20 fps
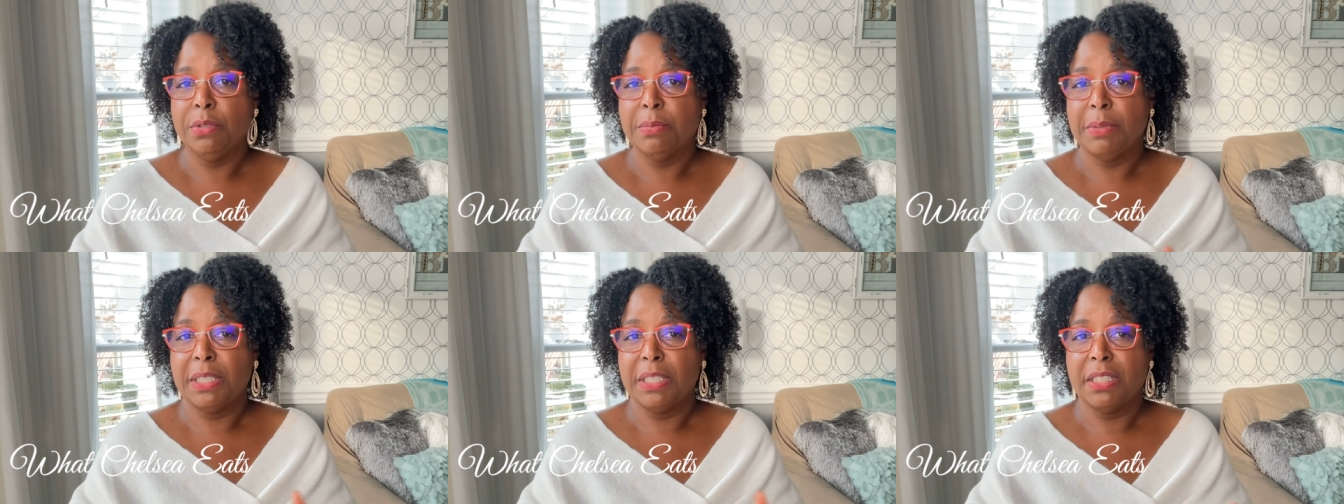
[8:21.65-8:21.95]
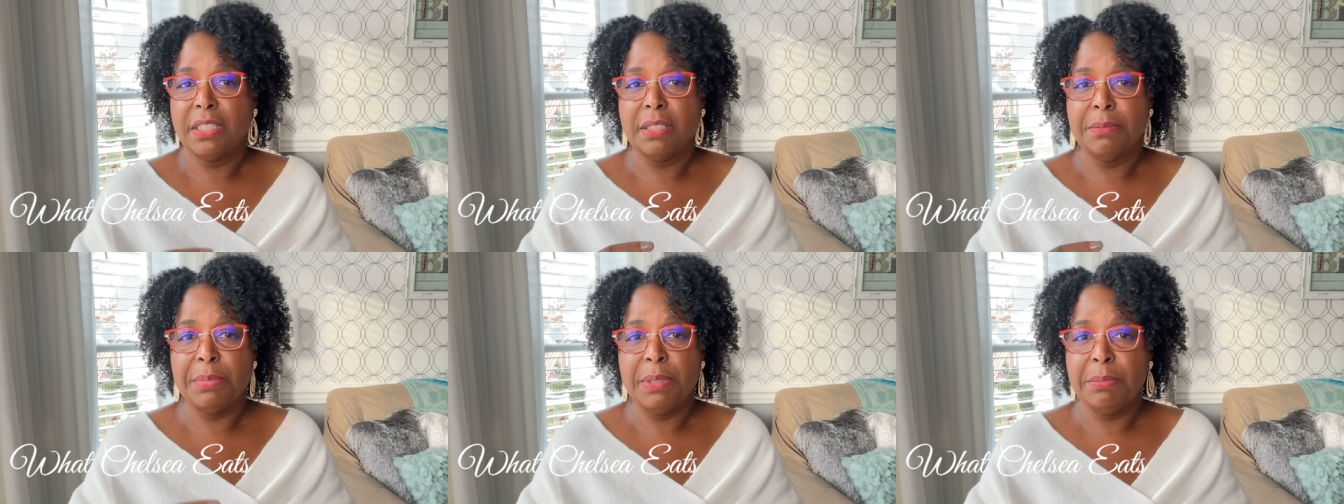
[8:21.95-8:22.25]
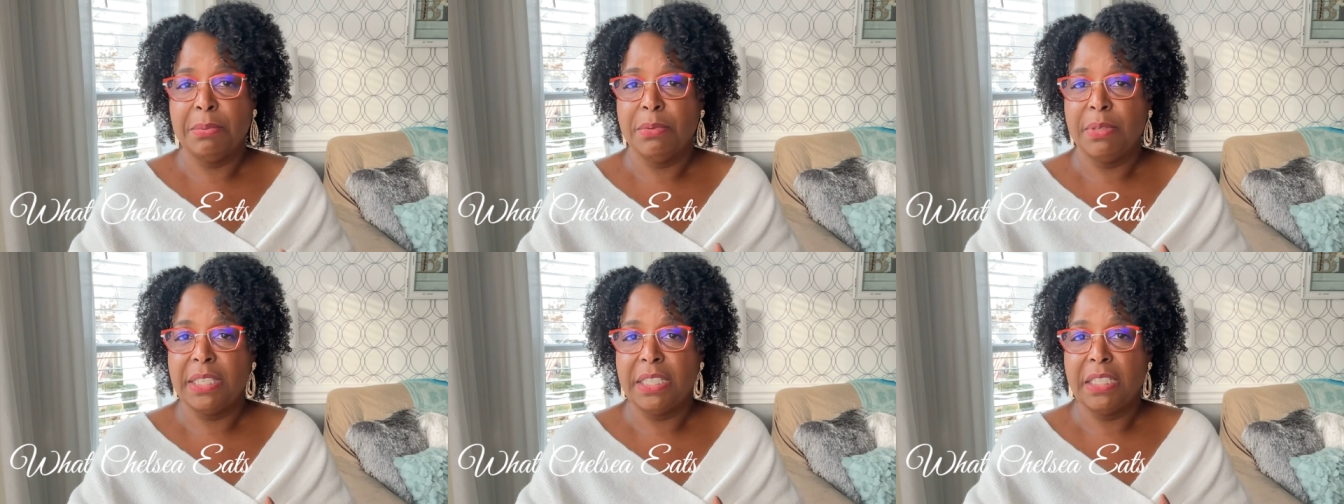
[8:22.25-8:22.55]
because
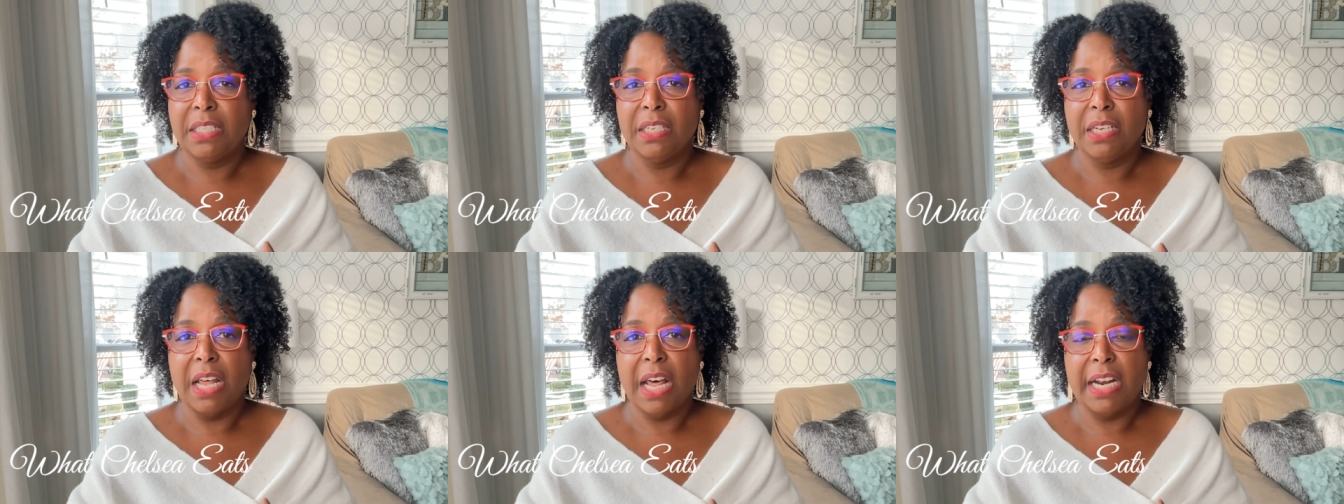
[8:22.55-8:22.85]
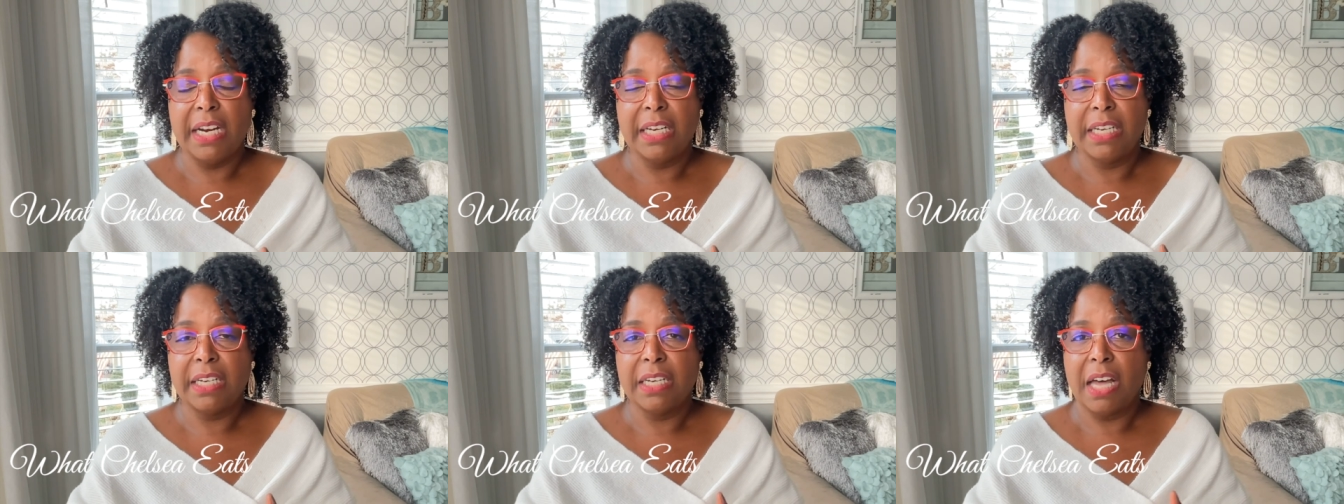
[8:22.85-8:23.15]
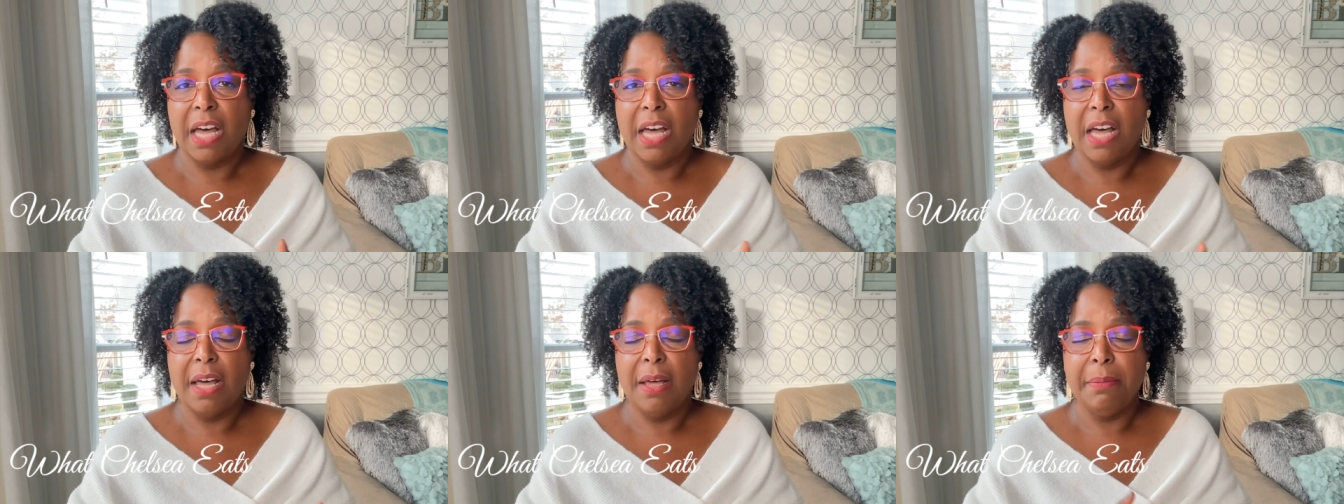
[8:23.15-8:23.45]
people eat a lot of
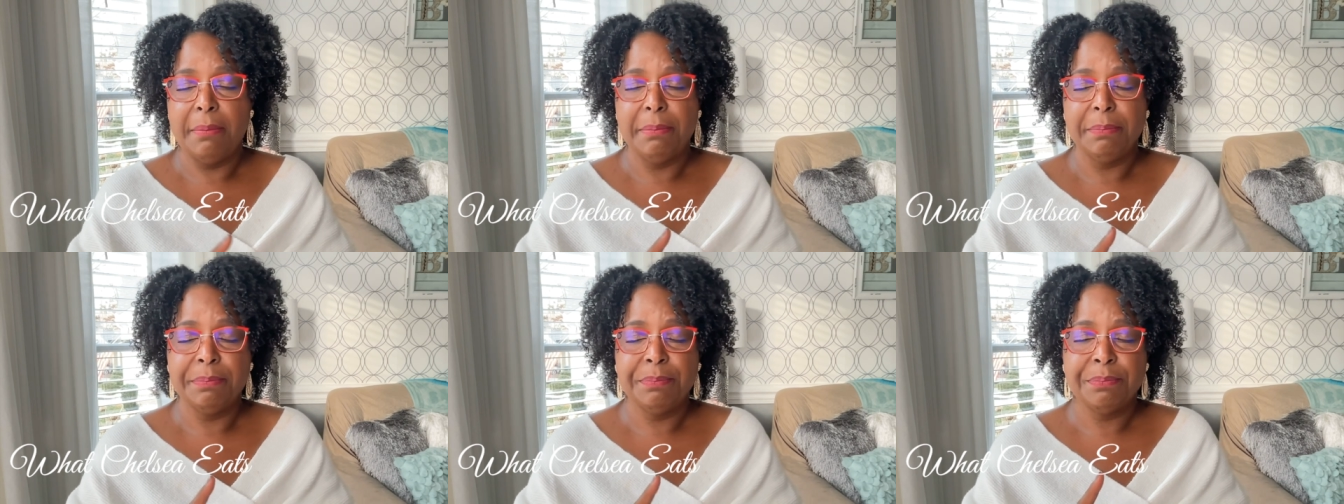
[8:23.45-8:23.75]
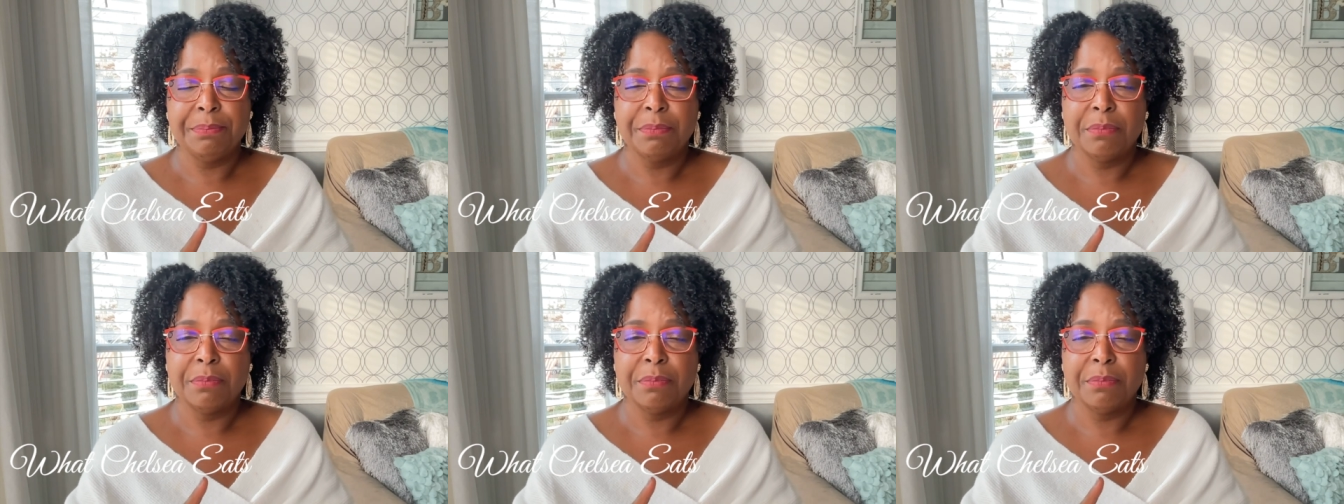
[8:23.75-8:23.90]
um,